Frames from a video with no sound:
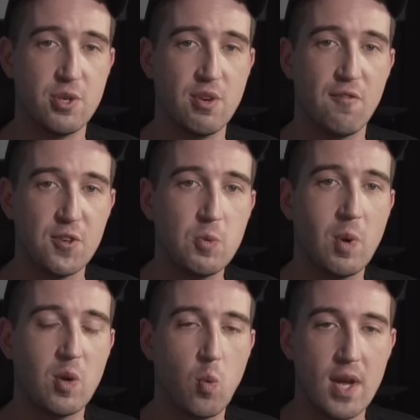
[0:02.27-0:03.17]
you a few
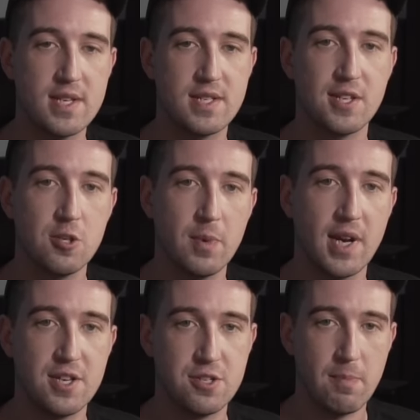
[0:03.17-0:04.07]
quick ways to
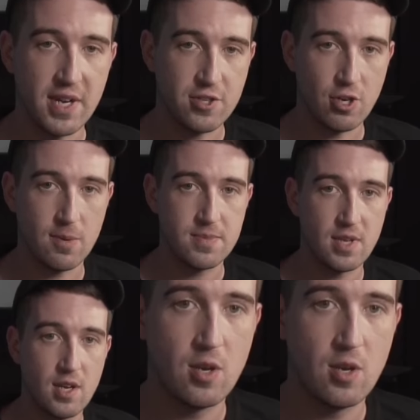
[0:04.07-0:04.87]
humanize your MIDI drums.